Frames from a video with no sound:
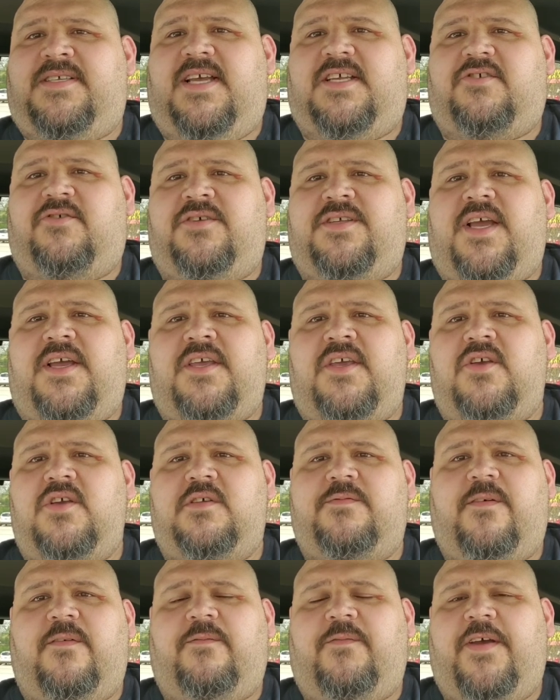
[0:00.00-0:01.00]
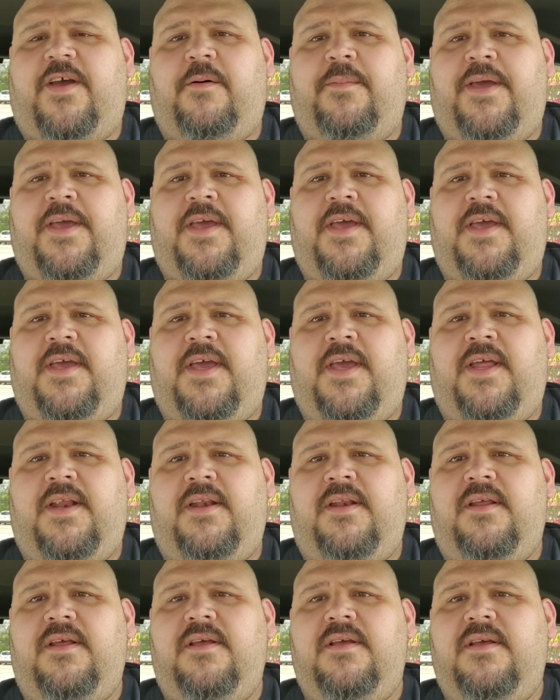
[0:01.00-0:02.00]
accessories I use for filming
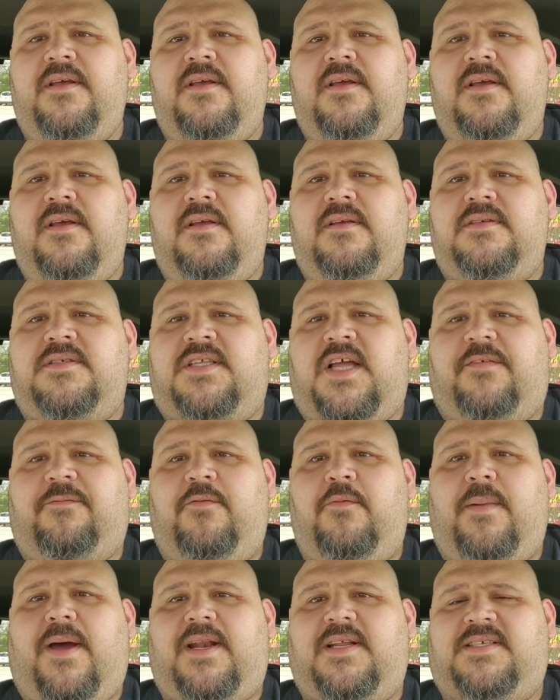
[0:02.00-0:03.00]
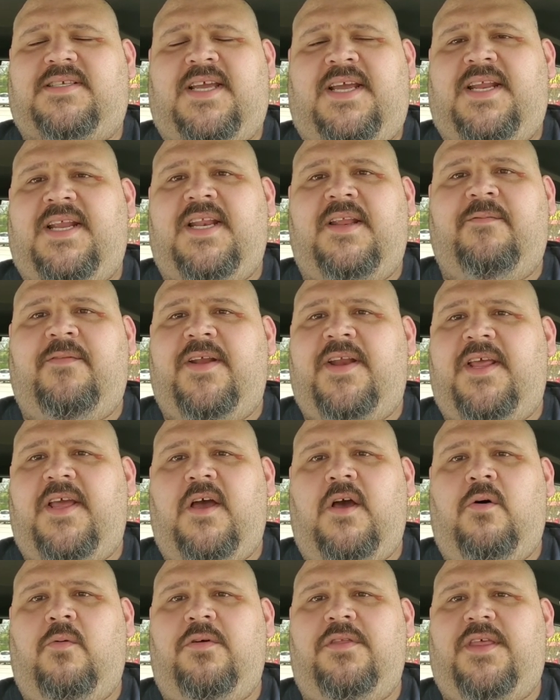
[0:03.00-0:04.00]
and stuff we might have seen in the
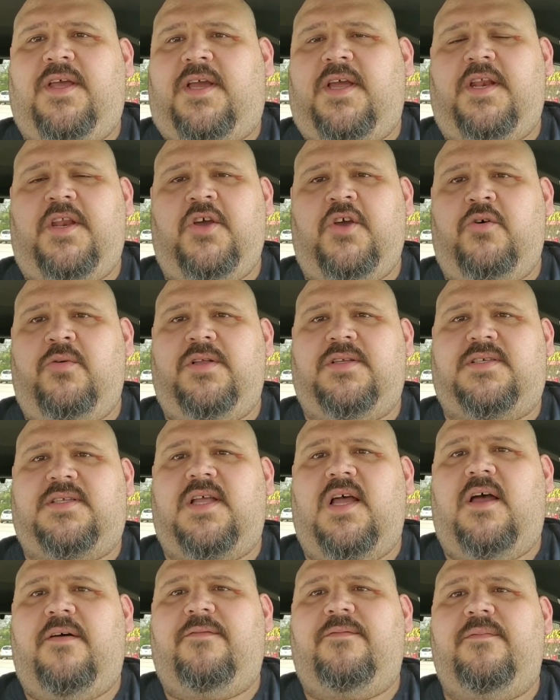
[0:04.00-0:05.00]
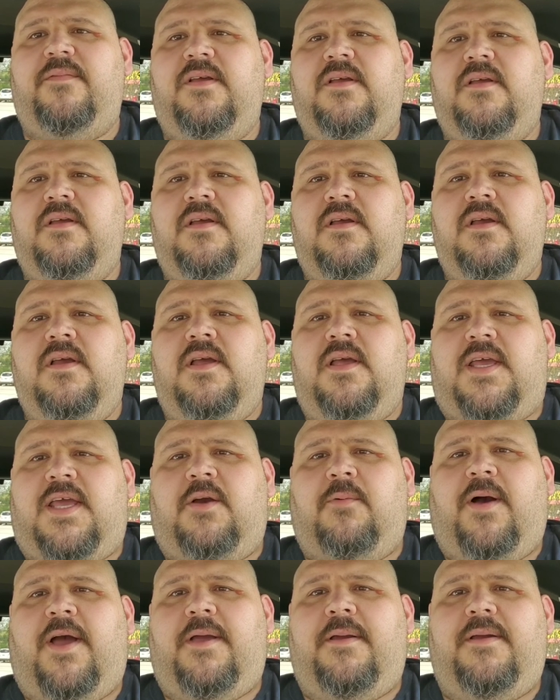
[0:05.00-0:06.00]
video with the canoe and stuff.
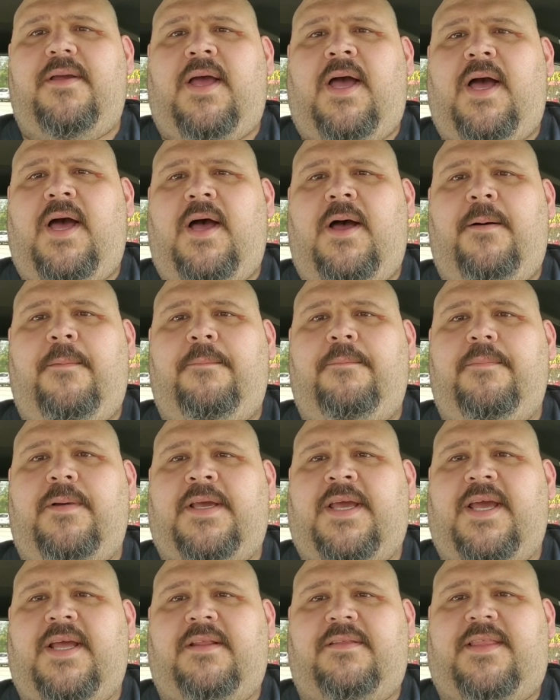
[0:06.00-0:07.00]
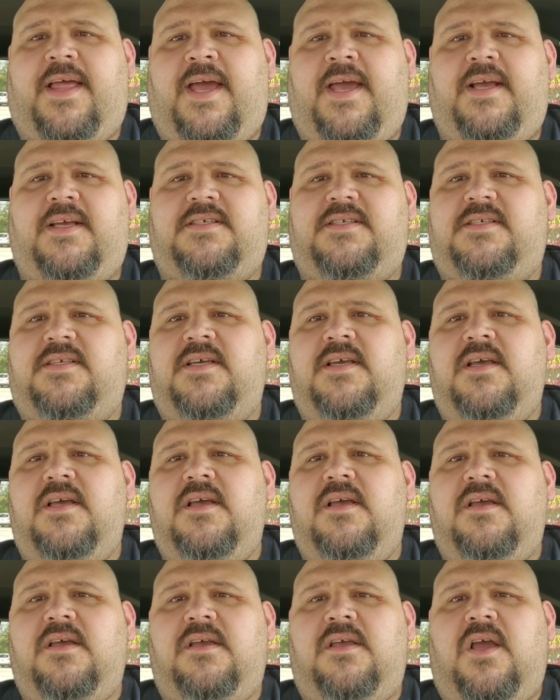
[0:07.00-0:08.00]
Anyway, um, again, thanks.
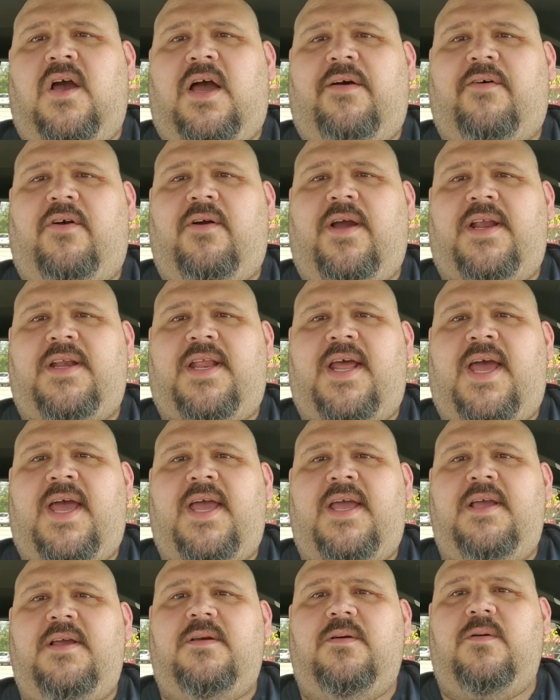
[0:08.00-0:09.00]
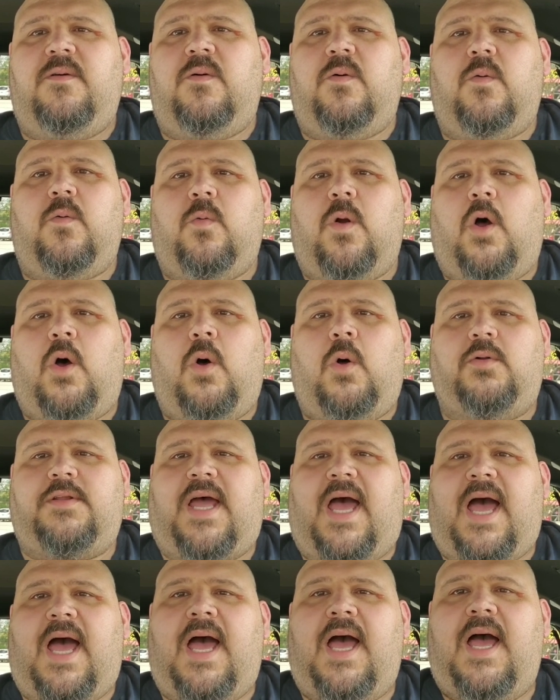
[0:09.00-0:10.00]
Y'all have a great day. Roll
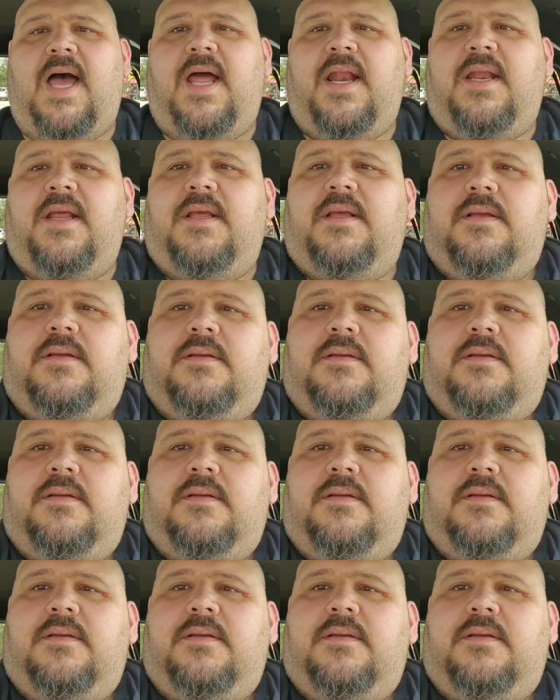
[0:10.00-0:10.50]
Tide.